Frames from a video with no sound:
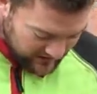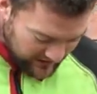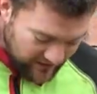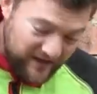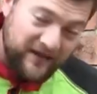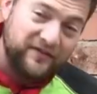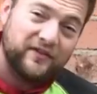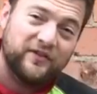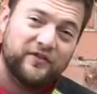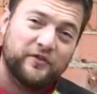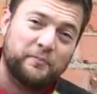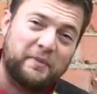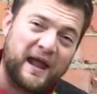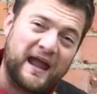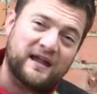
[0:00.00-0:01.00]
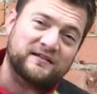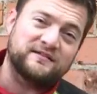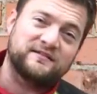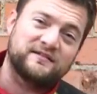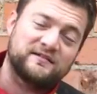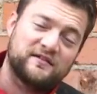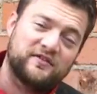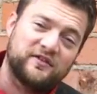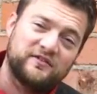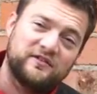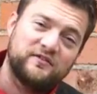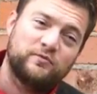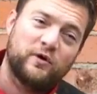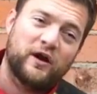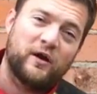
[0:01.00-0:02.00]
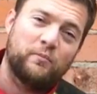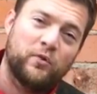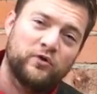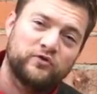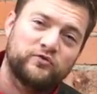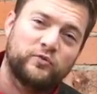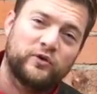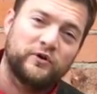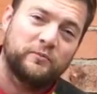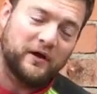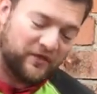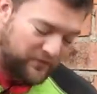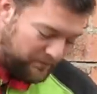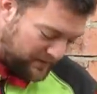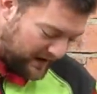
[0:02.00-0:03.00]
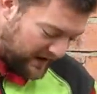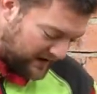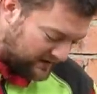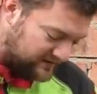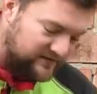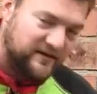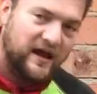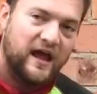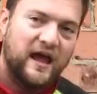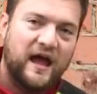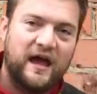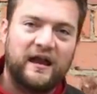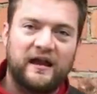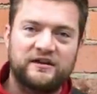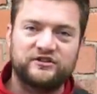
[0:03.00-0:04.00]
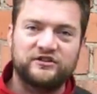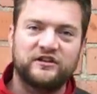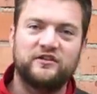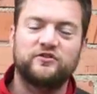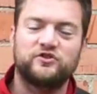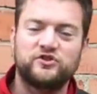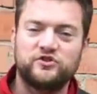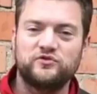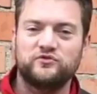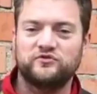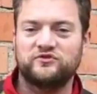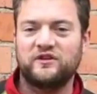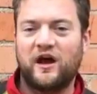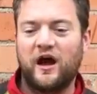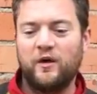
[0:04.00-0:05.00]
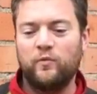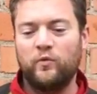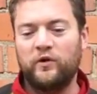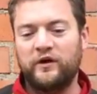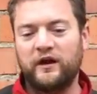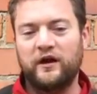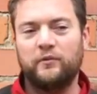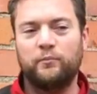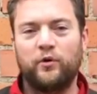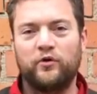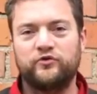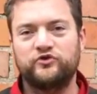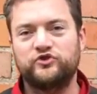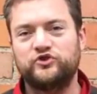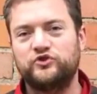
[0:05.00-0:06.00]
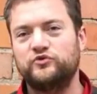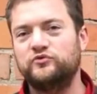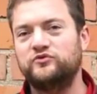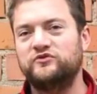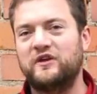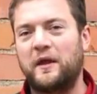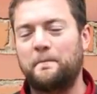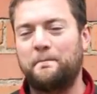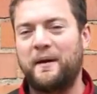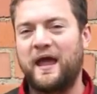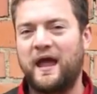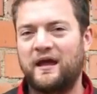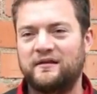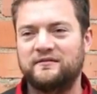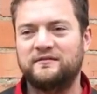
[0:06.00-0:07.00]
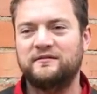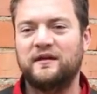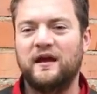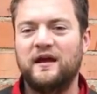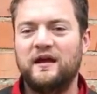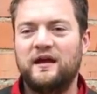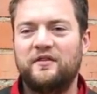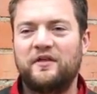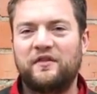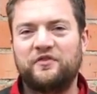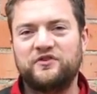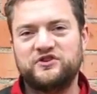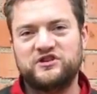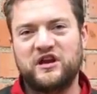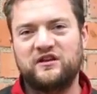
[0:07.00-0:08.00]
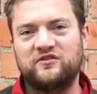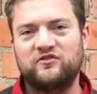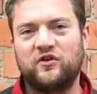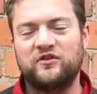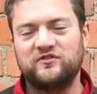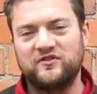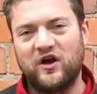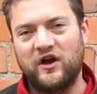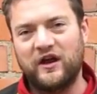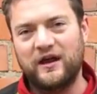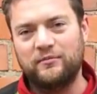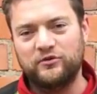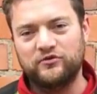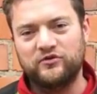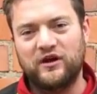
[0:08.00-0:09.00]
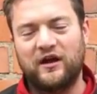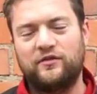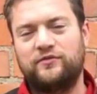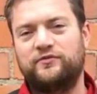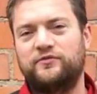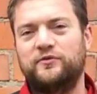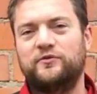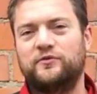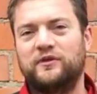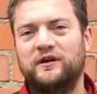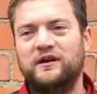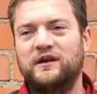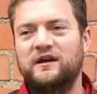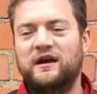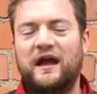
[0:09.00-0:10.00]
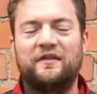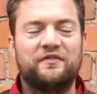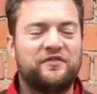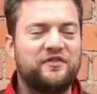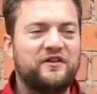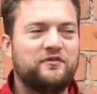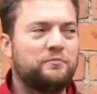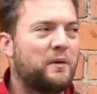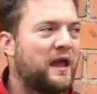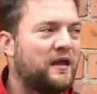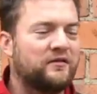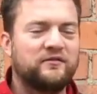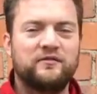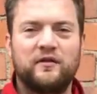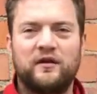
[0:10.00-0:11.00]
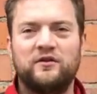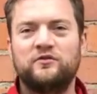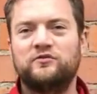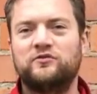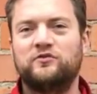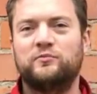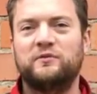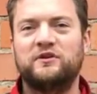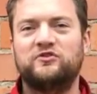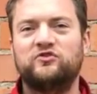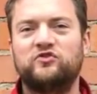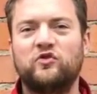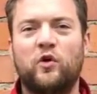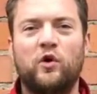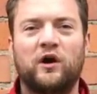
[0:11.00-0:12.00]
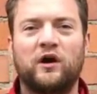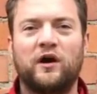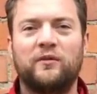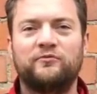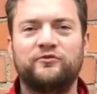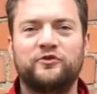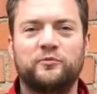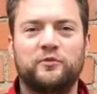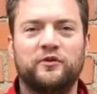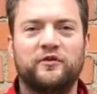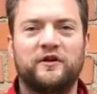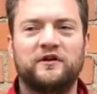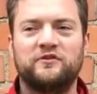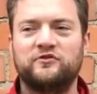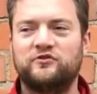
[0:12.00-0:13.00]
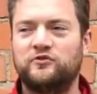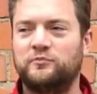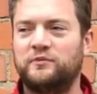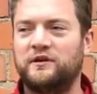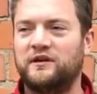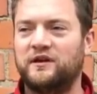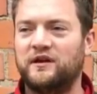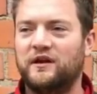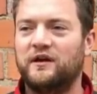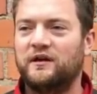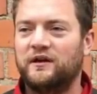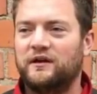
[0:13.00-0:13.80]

And then the pants. This is what I'm most worried about, the pants and actually the shoes. Now I'm wearing both shoes and pants that the chainsaw is not able to cut through. And these pants, they used to be so uncomfortable. They used to be